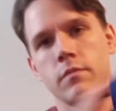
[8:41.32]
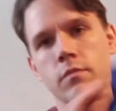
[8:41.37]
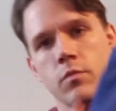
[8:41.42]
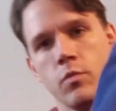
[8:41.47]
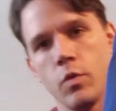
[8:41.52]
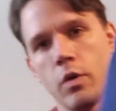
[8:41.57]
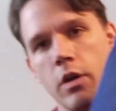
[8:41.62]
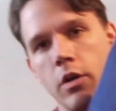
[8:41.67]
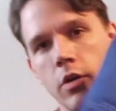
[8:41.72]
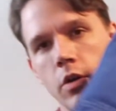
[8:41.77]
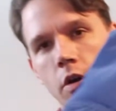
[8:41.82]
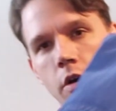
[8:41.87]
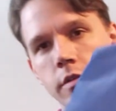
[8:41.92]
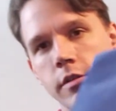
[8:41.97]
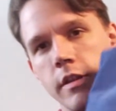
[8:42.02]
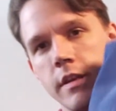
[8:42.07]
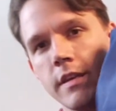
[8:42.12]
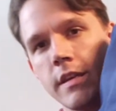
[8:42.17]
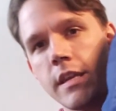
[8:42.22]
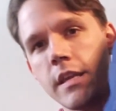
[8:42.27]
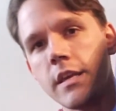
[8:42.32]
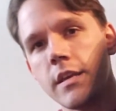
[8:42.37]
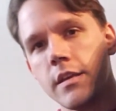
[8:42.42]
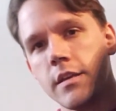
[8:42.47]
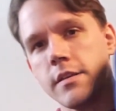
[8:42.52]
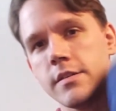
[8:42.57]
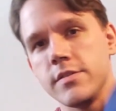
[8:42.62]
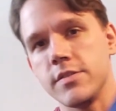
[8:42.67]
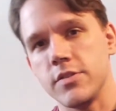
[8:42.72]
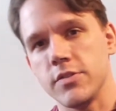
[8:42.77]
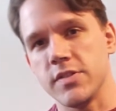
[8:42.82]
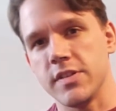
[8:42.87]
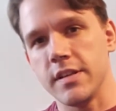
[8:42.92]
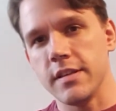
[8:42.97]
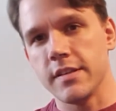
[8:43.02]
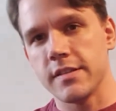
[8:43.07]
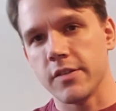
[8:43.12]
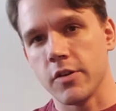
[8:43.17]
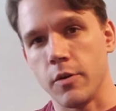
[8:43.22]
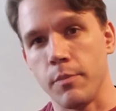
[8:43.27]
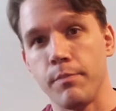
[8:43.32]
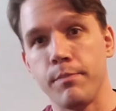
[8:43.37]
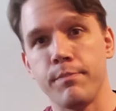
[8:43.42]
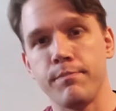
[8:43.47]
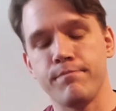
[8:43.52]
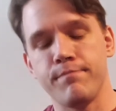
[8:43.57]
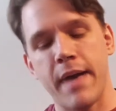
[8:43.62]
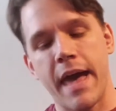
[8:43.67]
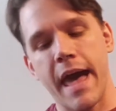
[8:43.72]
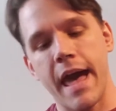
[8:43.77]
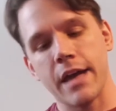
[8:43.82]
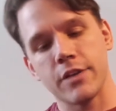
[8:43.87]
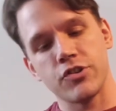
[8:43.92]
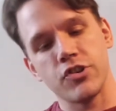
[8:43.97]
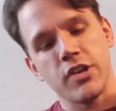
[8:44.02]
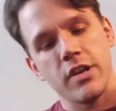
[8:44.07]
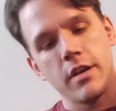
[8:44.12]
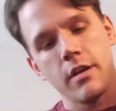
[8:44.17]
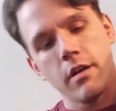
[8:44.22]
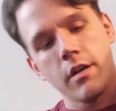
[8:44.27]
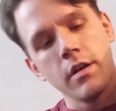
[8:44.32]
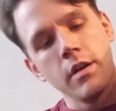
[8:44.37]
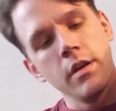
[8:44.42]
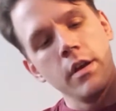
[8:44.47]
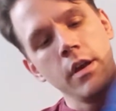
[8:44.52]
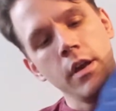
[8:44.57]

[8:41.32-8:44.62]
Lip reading: Well, on the knees, you see this little patch here,